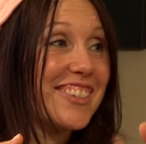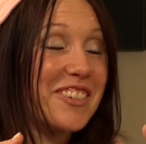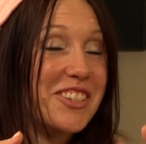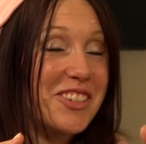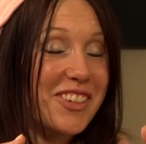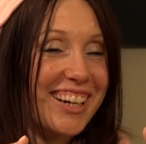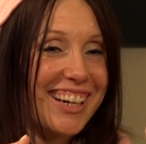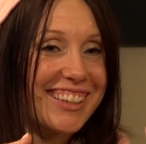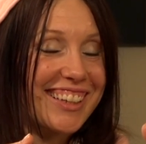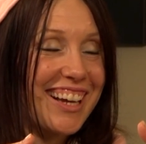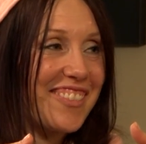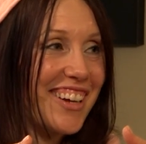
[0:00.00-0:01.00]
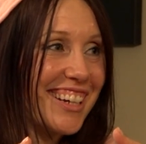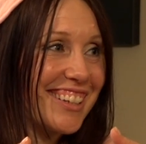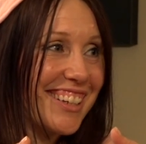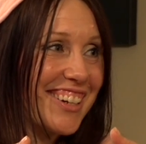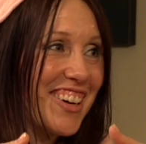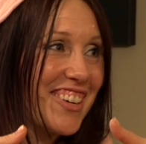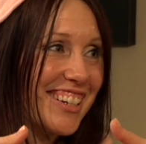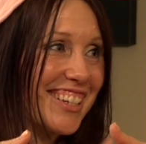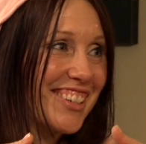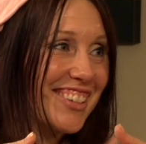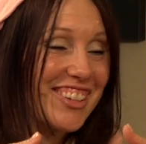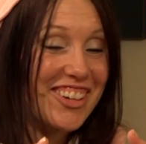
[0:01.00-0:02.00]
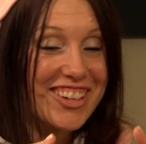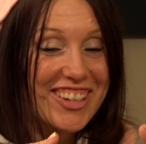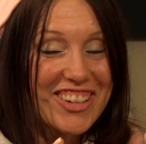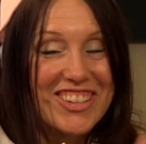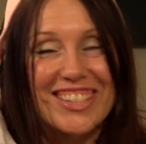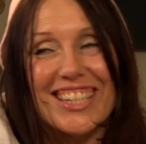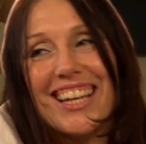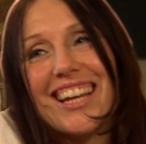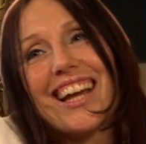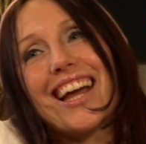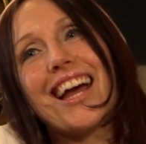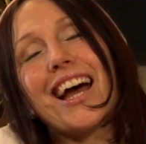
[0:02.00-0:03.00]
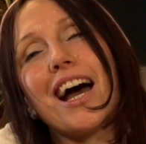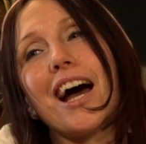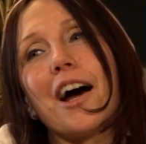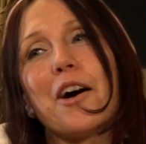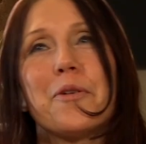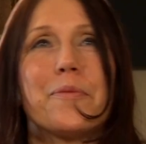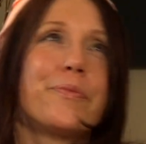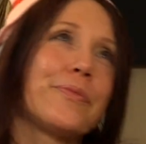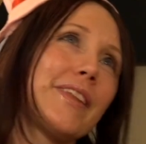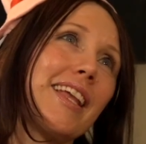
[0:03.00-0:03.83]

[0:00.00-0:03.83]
don't you worry. Like I'm not gonna let go until you're healed. Um,